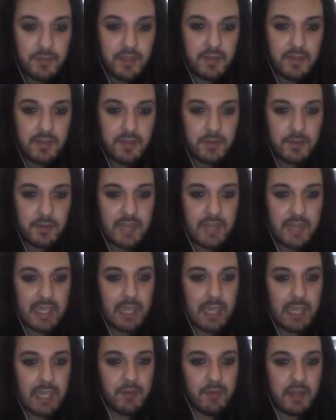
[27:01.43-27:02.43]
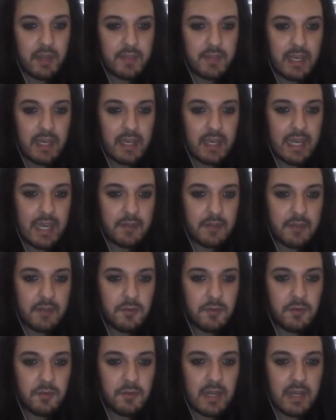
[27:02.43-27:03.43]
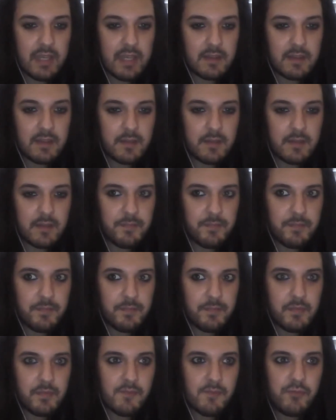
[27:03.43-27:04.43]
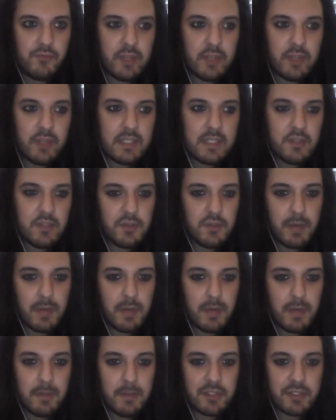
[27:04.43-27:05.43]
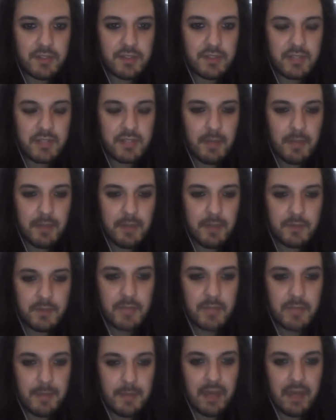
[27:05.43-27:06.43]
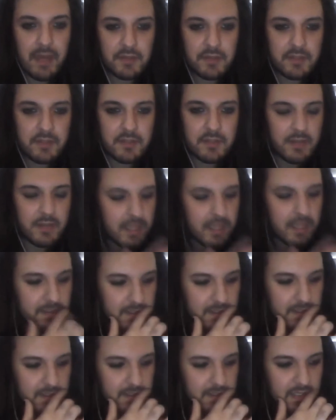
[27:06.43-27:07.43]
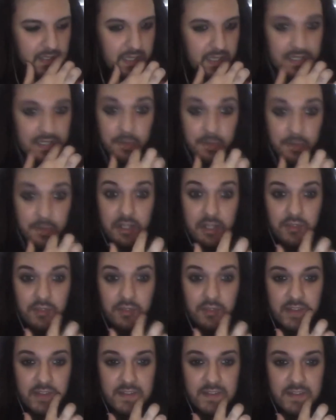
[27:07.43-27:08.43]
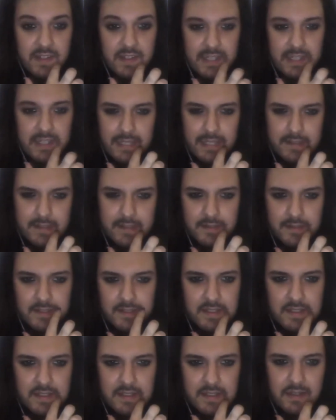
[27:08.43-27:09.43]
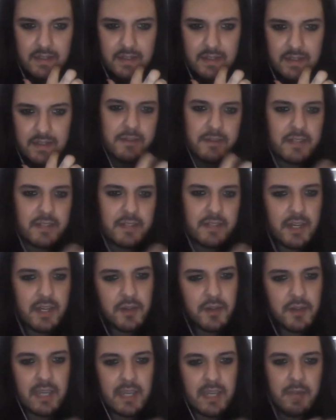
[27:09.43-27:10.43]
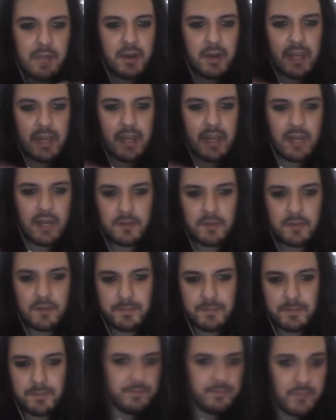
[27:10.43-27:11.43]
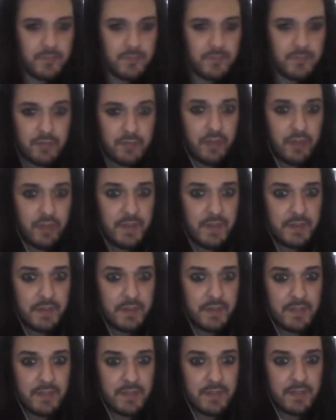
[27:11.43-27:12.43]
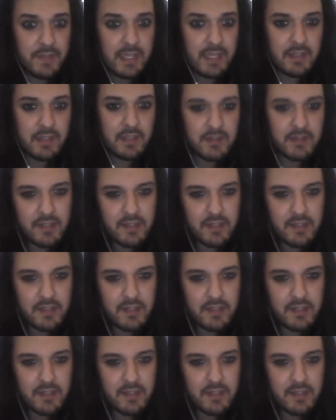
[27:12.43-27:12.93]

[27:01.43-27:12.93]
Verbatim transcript: The funny thing with that game, right, is that I had all like pretty huge publishers come up to me about it, right? They were interested in it, and I was like, okay, want to help fund this thing?